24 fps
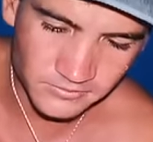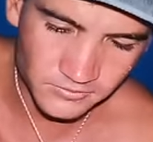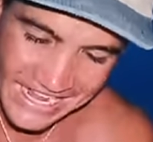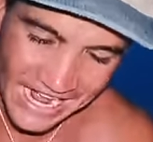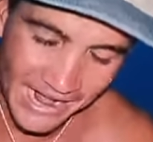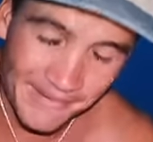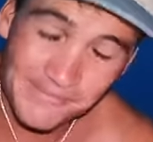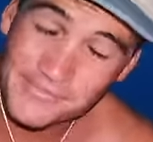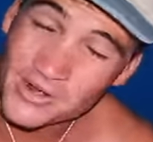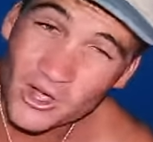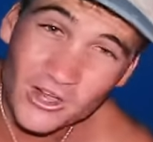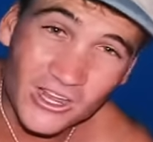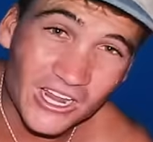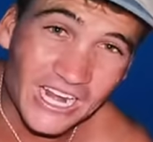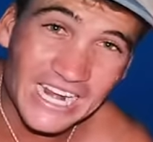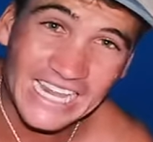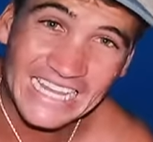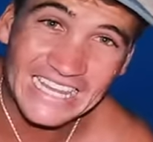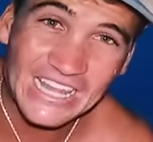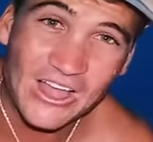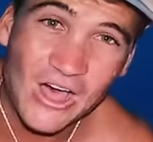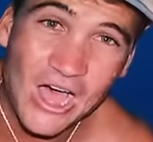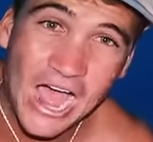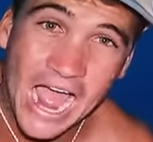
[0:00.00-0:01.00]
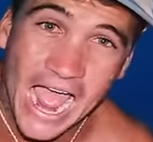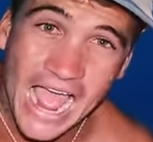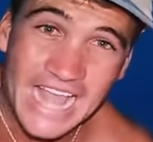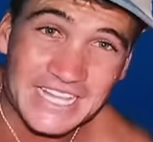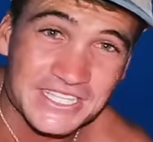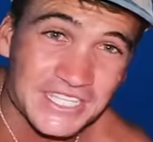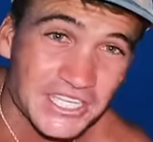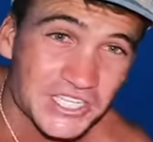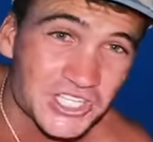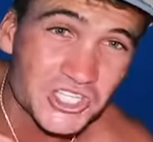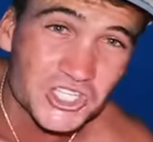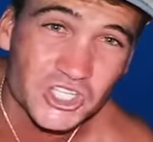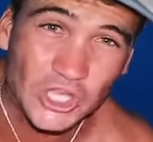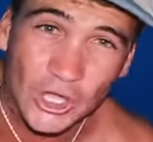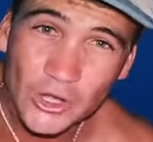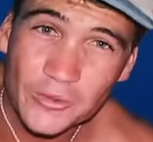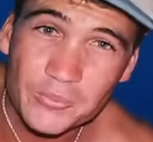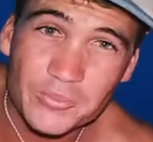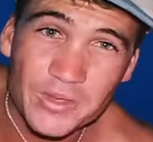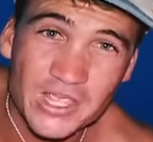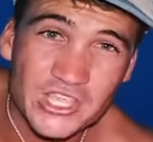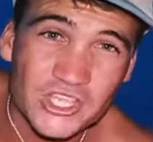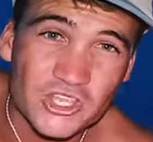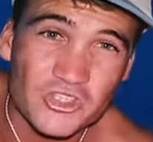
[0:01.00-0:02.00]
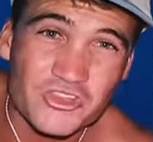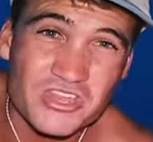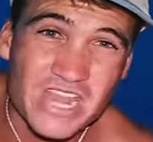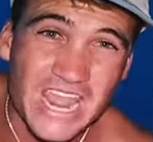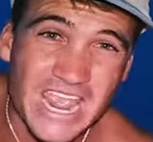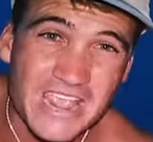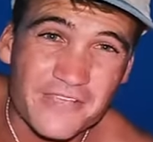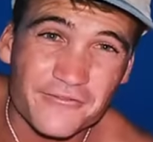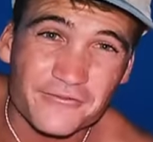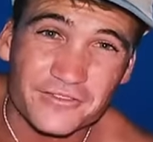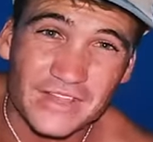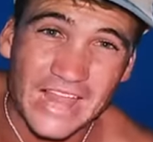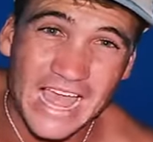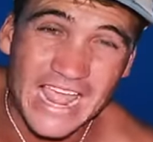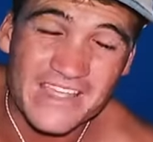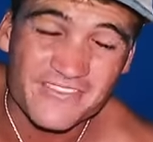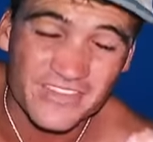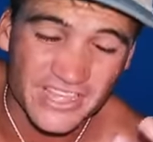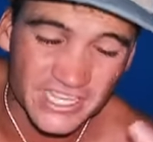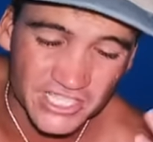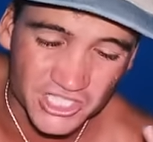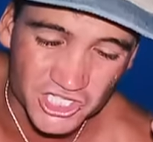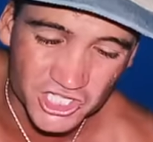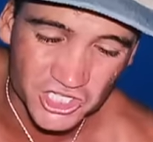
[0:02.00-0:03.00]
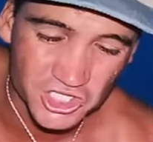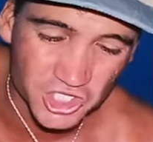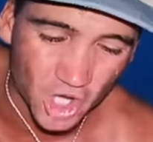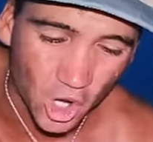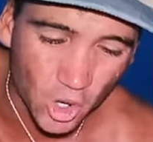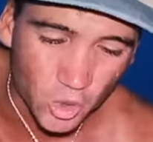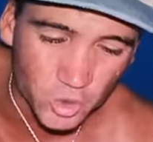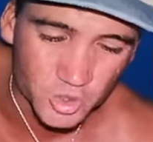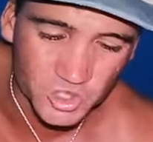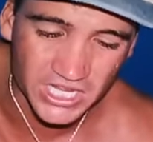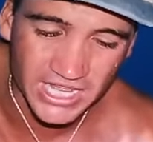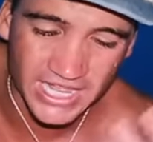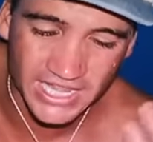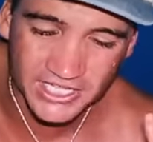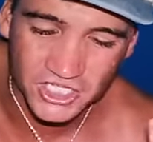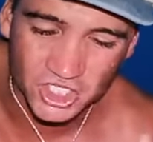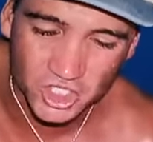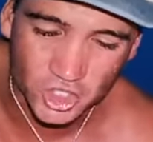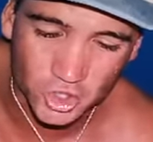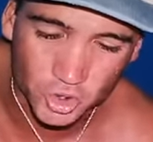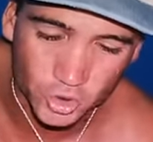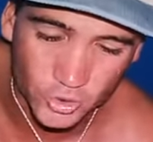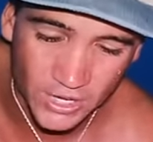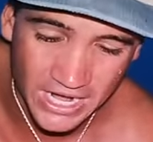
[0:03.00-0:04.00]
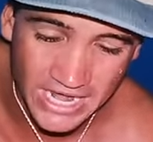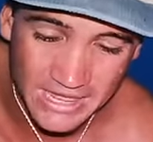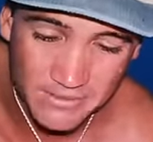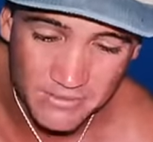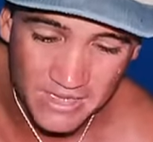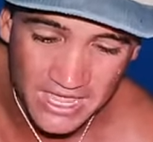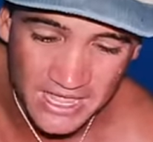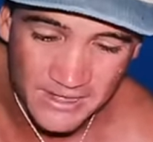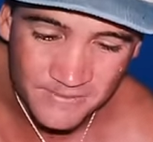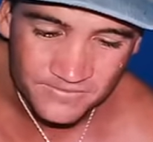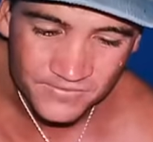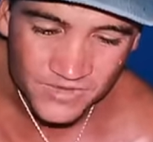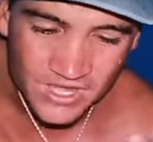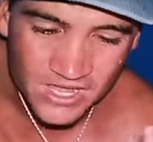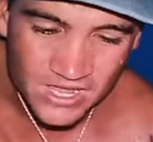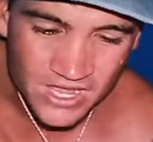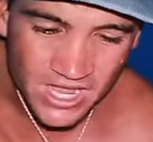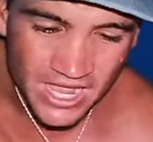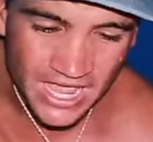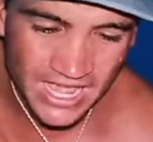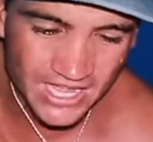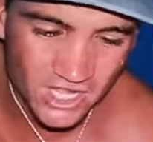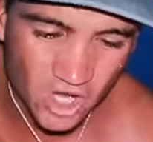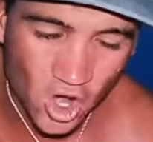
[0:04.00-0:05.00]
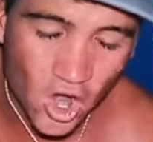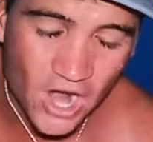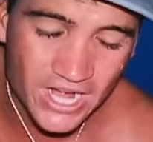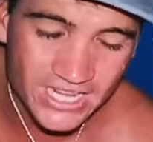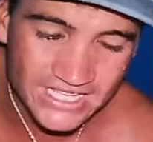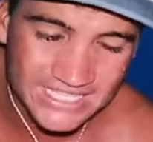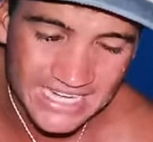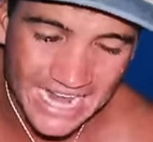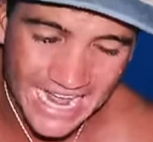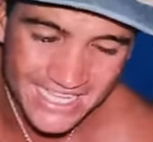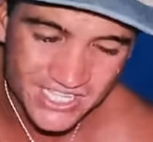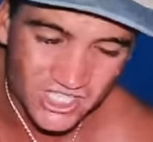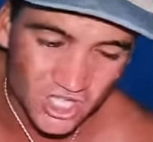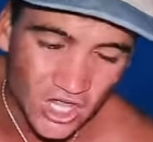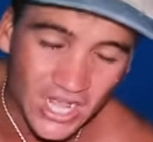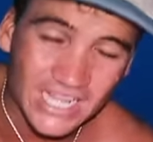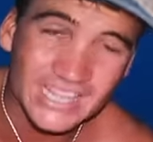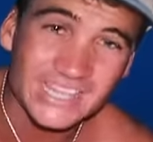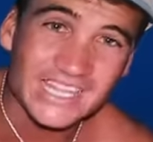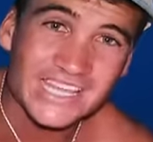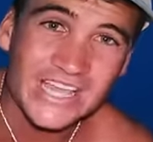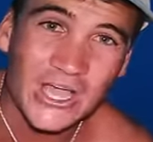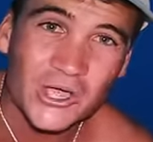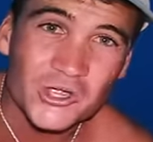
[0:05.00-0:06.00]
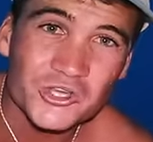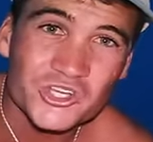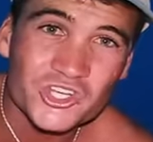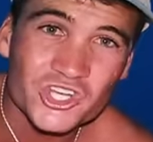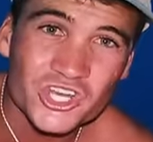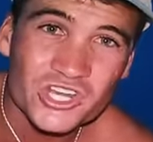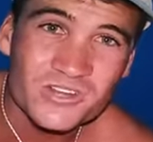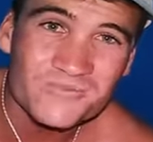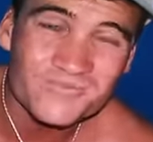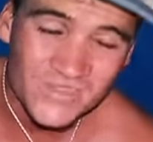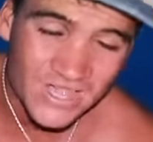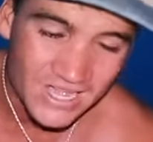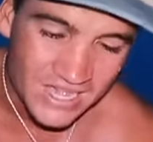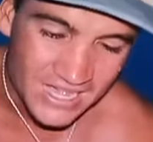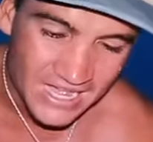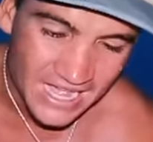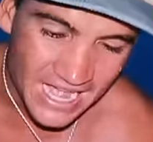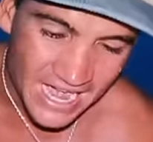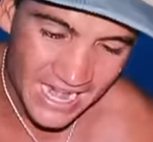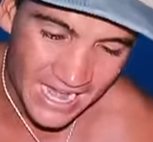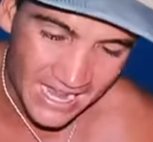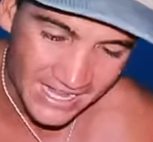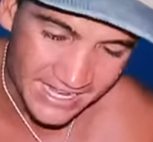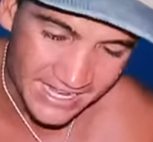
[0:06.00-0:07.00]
I'm not gonna lie, it's a super unique flavor. It's salty, it's creamy. It kind of tastes like the ocean, and I